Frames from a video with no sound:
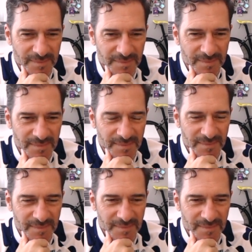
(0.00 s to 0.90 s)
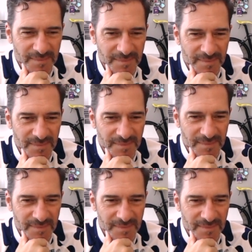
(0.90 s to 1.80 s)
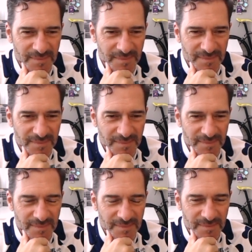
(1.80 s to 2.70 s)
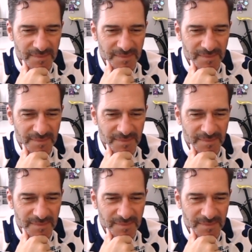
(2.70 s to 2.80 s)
[no speech]